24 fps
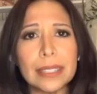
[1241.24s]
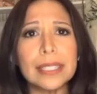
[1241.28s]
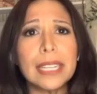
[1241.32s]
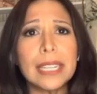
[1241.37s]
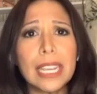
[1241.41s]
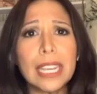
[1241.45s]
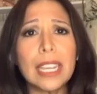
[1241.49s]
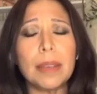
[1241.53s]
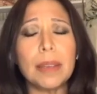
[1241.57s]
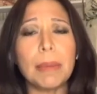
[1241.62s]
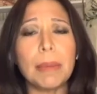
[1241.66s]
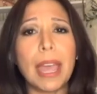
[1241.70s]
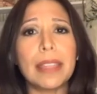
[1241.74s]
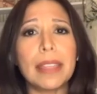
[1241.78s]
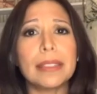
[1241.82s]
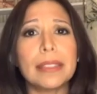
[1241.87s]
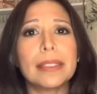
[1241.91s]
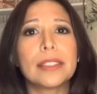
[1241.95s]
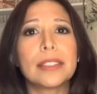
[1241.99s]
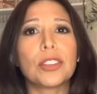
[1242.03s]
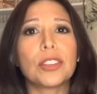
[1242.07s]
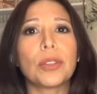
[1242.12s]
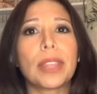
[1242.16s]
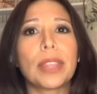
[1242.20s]
team.
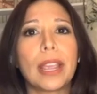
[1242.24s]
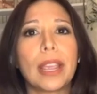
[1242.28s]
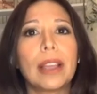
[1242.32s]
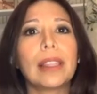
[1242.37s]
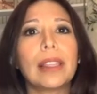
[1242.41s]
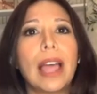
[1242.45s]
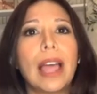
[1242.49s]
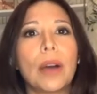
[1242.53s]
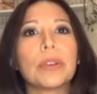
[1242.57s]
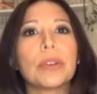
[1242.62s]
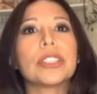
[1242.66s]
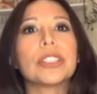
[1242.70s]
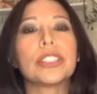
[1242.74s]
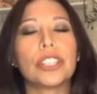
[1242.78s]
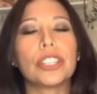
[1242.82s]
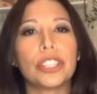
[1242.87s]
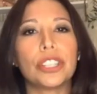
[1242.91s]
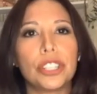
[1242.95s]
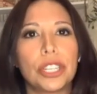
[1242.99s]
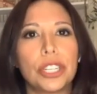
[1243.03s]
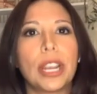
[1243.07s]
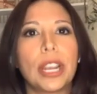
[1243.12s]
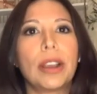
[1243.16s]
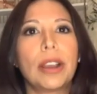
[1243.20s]
And so they allow us
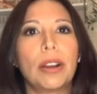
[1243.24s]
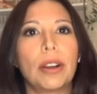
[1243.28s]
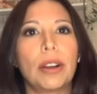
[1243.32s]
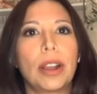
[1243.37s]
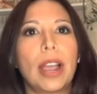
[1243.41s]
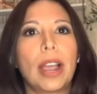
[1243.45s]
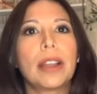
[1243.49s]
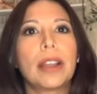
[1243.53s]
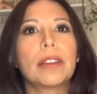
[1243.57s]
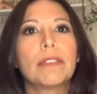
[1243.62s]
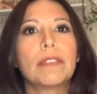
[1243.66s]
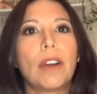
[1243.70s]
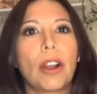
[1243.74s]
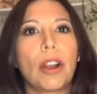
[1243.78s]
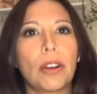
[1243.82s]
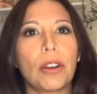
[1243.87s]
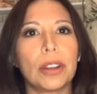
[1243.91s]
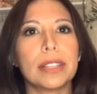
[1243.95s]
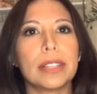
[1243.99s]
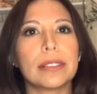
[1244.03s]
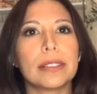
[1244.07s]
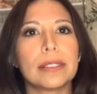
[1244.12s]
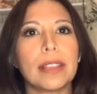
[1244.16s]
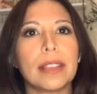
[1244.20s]
to share kind of
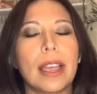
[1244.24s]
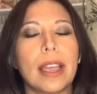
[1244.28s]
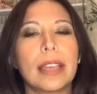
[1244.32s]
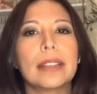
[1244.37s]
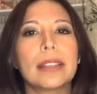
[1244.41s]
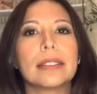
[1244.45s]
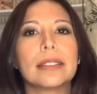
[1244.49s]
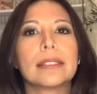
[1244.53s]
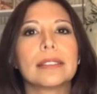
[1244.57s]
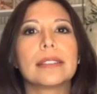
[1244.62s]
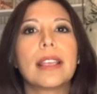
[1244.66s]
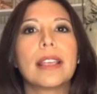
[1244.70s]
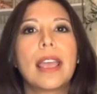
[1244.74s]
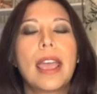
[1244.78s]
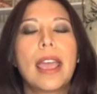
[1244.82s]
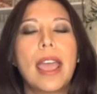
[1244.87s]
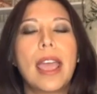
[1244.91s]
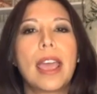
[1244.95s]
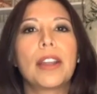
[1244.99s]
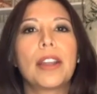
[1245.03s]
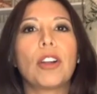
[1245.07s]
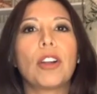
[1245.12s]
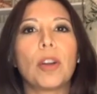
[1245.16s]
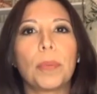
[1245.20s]
our insights
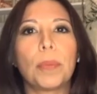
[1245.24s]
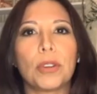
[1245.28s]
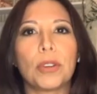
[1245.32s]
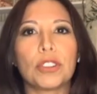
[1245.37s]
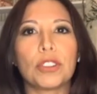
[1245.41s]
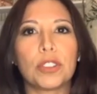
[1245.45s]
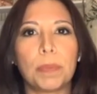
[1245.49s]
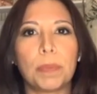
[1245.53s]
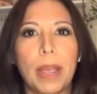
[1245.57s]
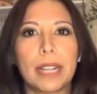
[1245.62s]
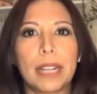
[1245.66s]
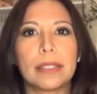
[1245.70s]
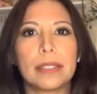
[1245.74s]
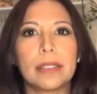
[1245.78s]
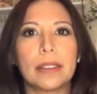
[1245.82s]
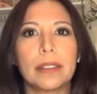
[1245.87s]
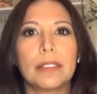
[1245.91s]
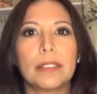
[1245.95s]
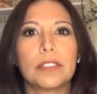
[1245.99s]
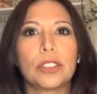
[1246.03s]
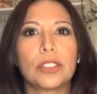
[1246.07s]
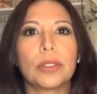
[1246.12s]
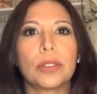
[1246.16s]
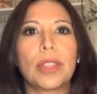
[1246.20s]
and our
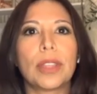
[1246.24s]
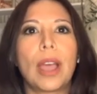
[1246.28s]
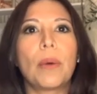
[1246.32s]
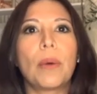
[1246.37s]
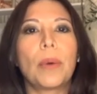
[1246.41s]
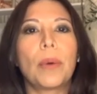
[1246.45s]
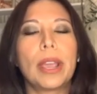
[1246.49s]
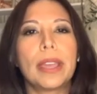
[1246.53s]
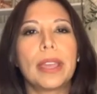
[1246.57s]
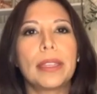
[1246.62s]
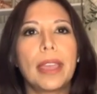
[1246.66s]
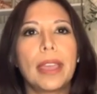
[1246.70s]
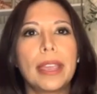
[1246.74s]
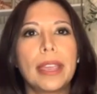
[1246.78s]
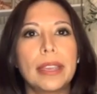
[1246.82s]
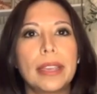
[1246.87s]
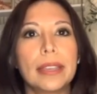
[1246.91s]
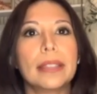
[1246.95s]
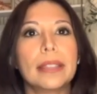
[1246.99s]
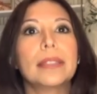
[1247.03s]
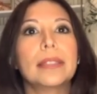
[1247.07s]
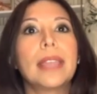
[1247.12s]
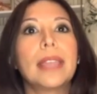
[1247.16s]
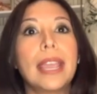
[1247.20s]
perspectives, so that way
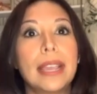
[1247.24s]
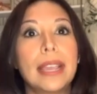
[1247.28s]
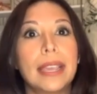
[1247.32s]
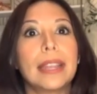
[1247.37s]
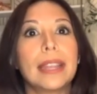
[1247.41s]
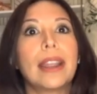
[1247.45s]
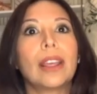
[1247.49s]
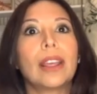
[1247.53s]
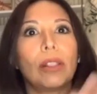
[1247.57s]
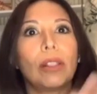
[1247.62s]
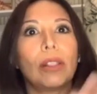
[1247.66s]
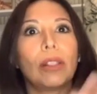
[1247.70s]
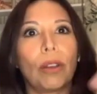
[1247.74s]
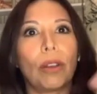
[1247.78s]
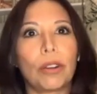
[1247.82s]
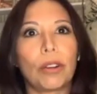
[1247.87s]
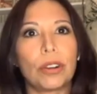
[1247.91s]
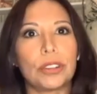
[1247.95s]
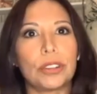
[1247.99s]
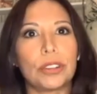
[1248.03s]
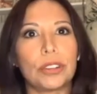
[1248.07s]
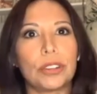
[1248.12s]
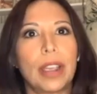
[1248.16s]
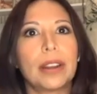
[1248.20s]
they can at
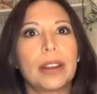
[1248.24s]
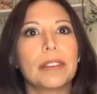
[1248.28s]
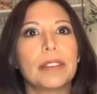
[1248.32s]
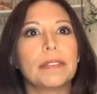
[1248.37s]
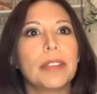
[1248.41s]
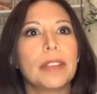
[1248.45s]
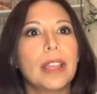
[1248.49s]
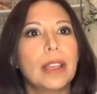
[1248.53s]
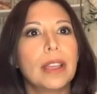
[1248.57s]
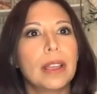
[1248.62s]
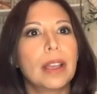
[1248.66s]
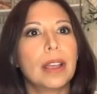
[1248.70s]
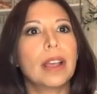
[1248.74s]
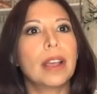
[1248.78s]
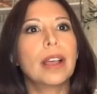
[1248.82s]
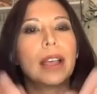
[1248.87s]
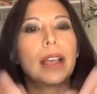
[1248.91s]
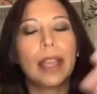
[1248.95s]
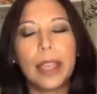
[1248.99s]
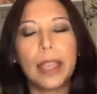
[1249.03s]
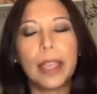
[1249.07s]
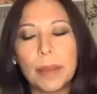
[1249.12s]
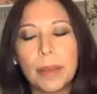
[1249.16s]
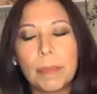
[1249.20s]
large kind of
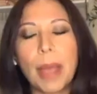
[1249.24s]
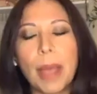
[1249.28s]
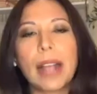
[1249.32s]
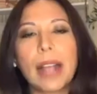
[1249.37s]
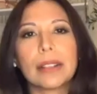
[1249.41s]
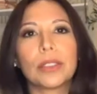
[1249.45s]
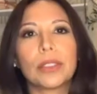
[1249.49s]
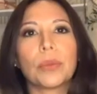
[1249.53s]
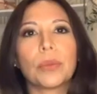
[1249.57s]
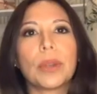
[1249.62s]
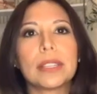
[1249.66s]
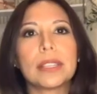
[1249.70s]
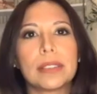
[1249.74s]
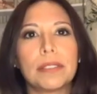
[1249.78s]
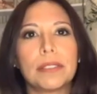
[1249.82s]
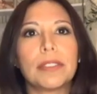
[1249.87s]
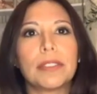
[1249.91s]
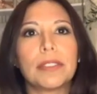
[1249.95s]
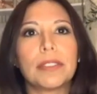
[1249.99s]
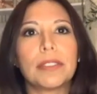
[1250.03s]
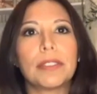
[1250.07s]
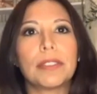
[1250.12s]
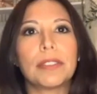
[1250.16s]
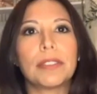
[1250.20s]
impact the rest of
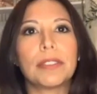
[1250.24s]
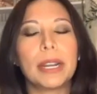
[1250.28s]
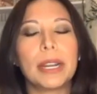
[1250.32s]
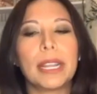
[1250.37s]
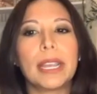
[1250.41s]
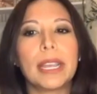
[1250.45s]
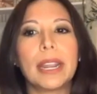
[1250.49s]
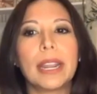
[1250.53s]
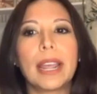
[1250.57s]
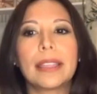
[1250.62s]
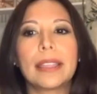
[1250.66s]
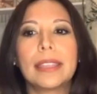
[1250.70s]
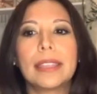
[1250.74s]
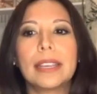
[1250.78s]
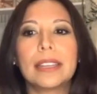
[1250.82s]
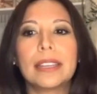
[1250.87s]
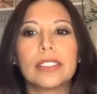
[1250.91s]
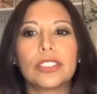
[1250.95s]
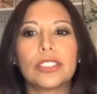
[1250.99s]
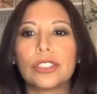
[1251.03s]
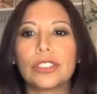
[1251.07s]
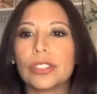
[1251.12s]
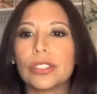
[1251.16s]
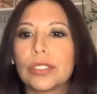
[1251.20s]
the company. And I
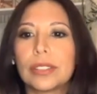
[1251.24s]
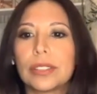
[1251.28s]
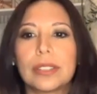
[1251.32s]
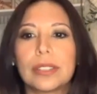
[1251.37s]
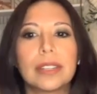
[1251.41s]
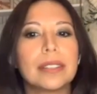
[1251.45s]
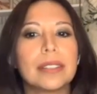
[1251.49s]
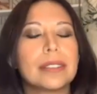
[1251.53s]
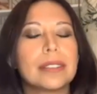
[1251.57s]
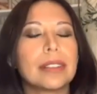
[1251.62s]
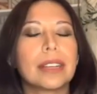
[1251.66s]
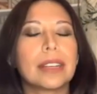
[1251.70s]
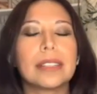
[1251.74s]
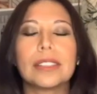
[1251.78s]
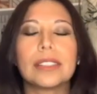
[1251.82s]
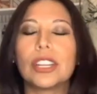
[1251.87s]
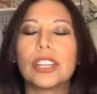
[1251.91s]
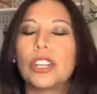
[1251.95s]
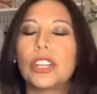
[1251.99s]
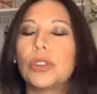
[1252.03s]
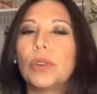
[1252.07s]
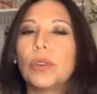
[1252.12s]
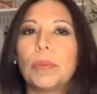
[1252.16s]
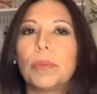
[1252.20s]
think it's a
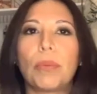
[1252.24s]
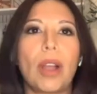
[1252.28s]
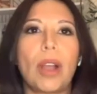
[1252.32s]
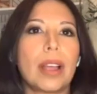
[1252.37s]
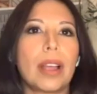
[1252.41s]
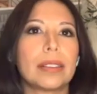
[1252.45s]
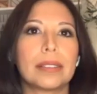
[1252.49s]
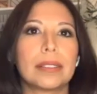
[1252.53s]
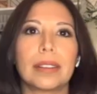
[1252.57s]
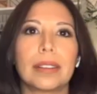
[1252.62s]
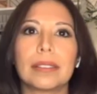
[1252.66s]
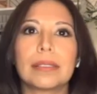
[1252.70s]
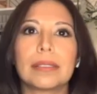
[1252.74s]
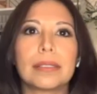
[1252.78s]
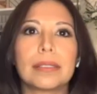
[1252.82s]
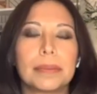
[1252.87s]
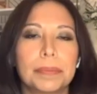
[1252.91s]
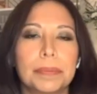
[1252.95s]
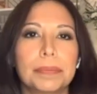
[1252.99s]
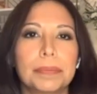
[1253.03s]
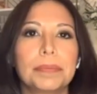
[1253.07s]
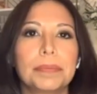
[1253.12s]
continuing process.